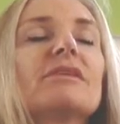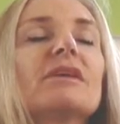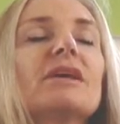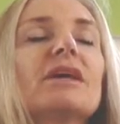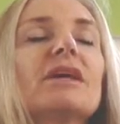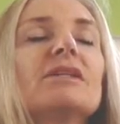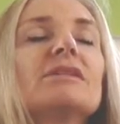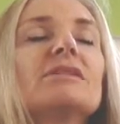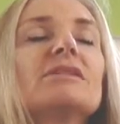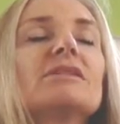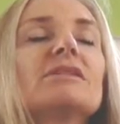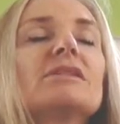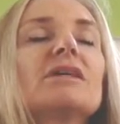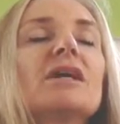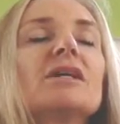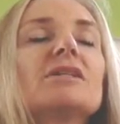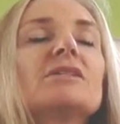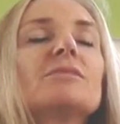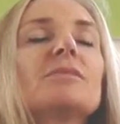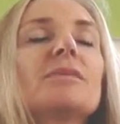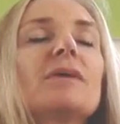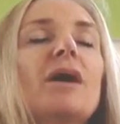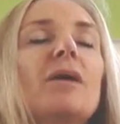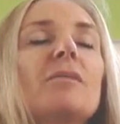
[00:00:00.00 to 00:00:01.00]
and start
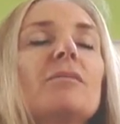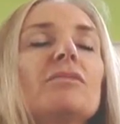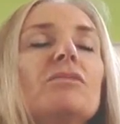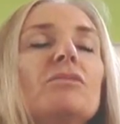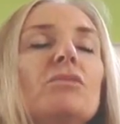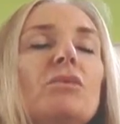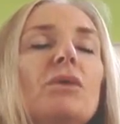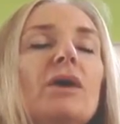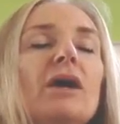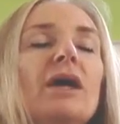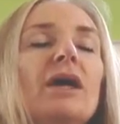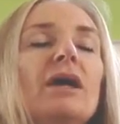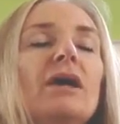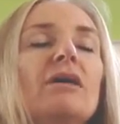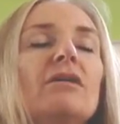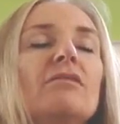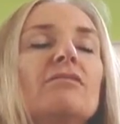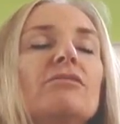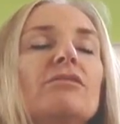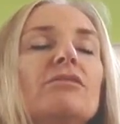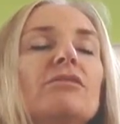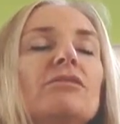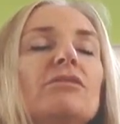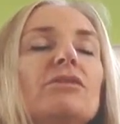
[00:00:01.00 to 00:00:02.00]
to become aware
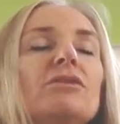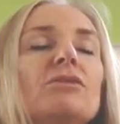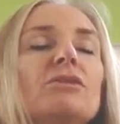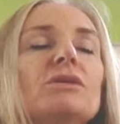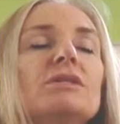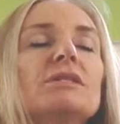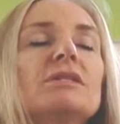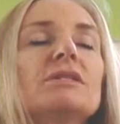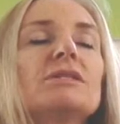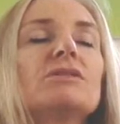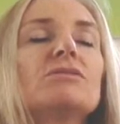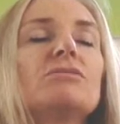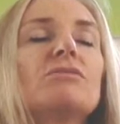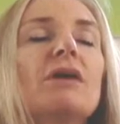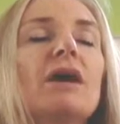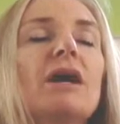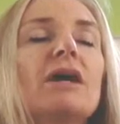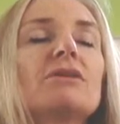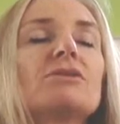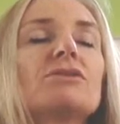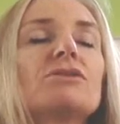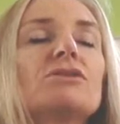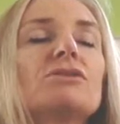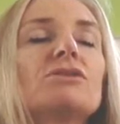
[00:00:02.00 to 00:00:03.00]
of the noises
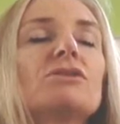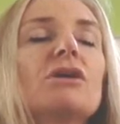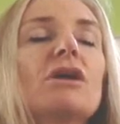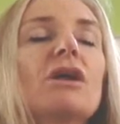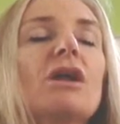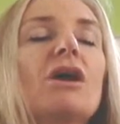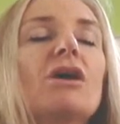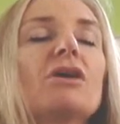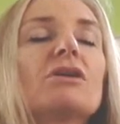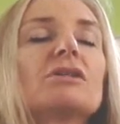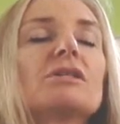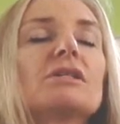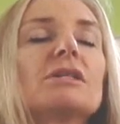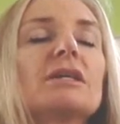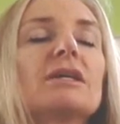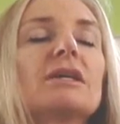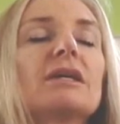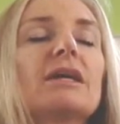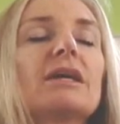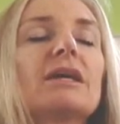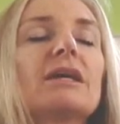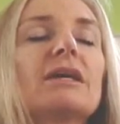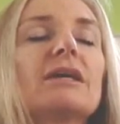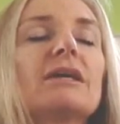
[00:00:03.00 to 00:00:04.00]
around you, clock
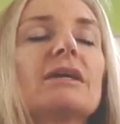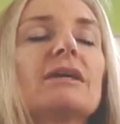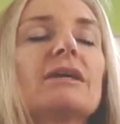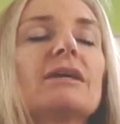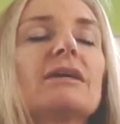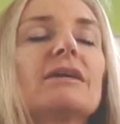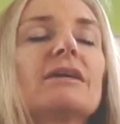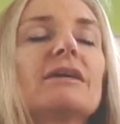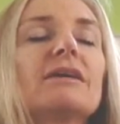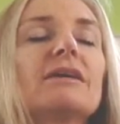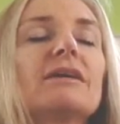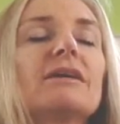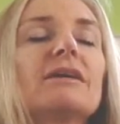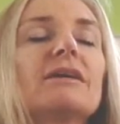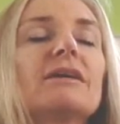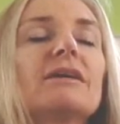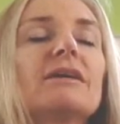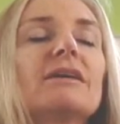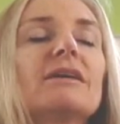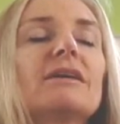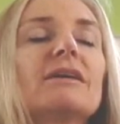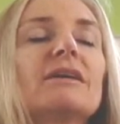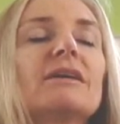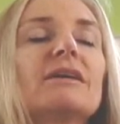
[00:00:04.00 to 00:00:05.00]
ticking,
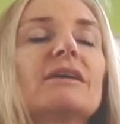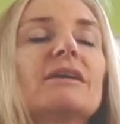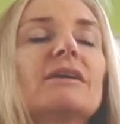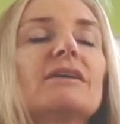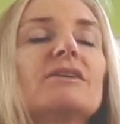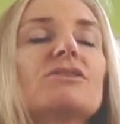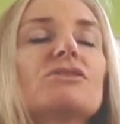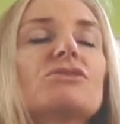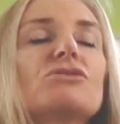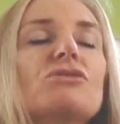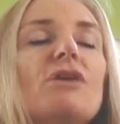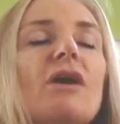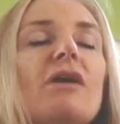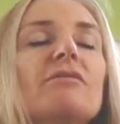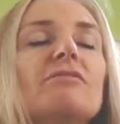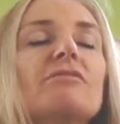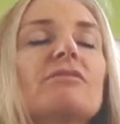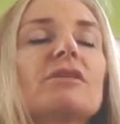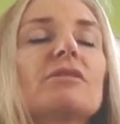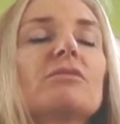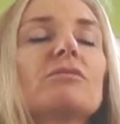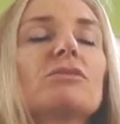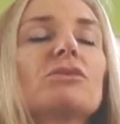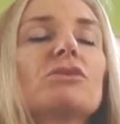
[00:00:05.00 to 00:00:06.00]

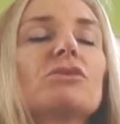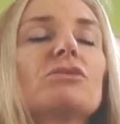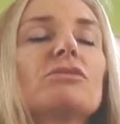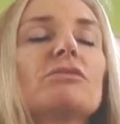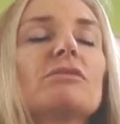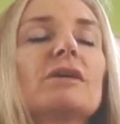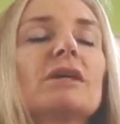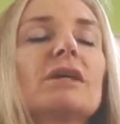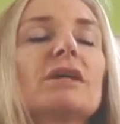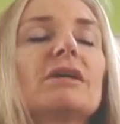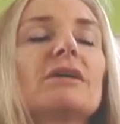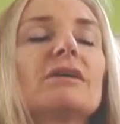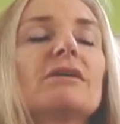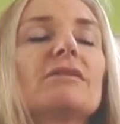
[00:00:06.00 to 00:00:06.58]
traffic moving,